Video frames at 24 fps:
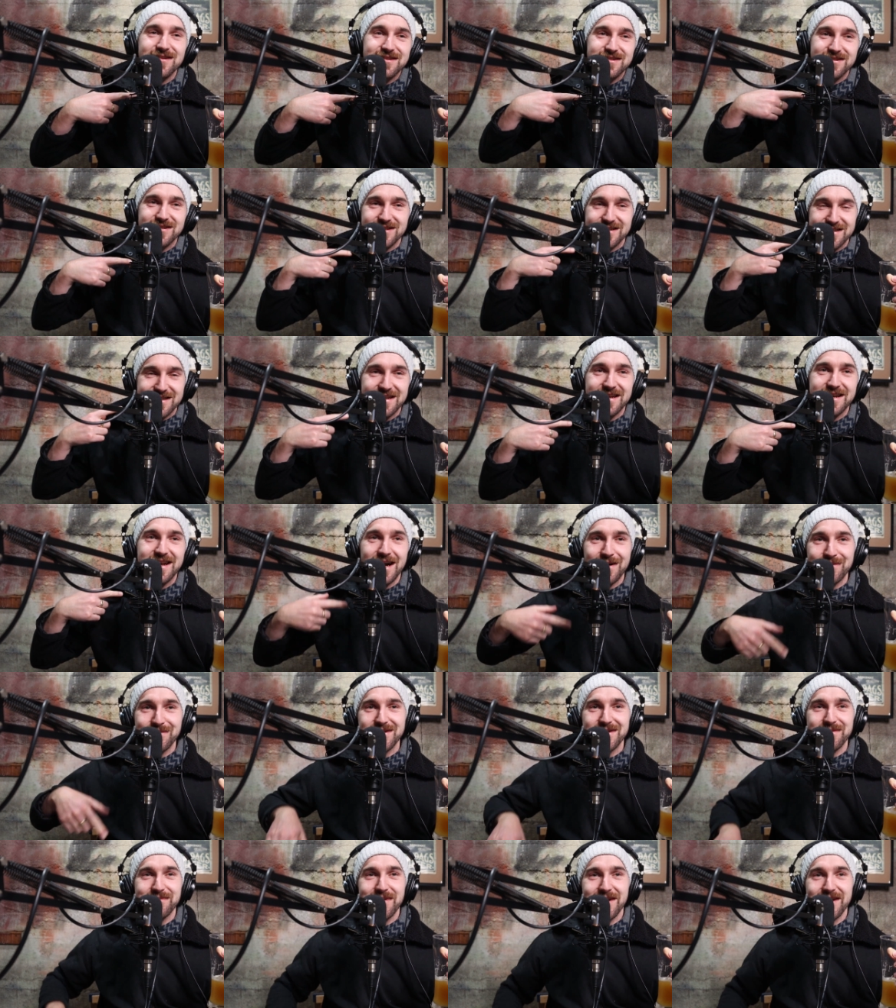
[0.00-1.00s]
has just
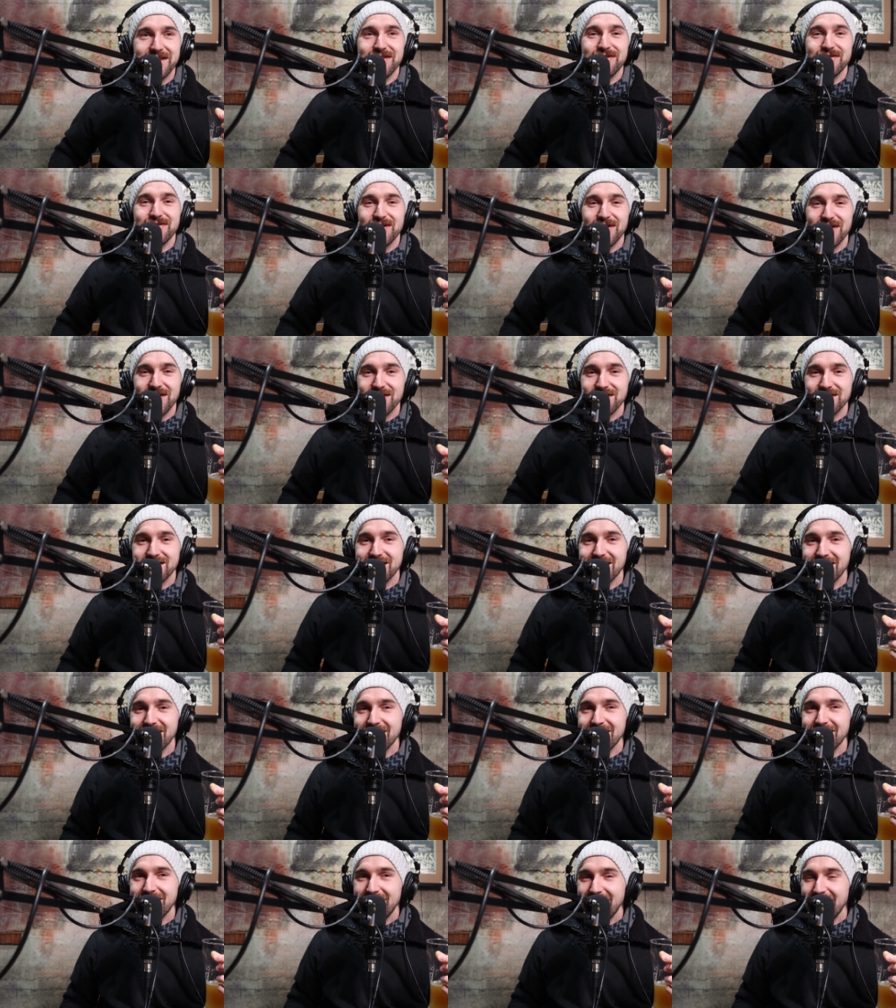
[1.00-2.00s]
numbed my throat.
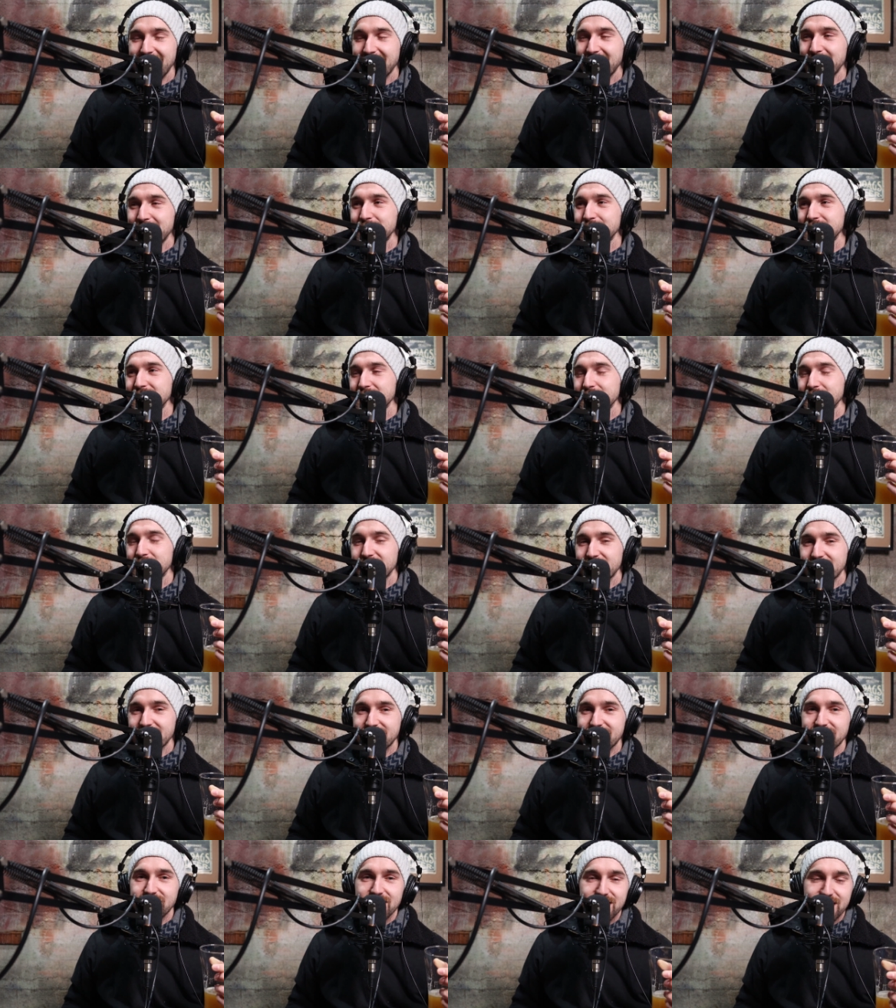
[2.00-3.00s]
Um, but I
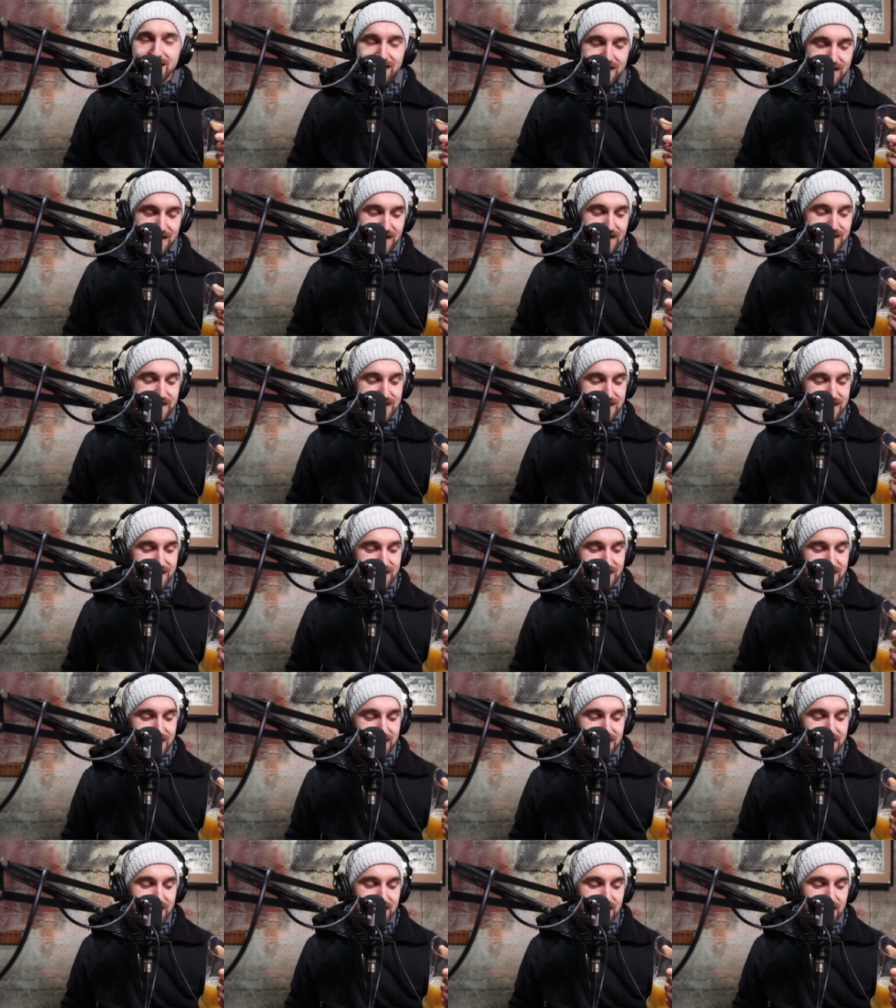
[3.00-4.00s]
think that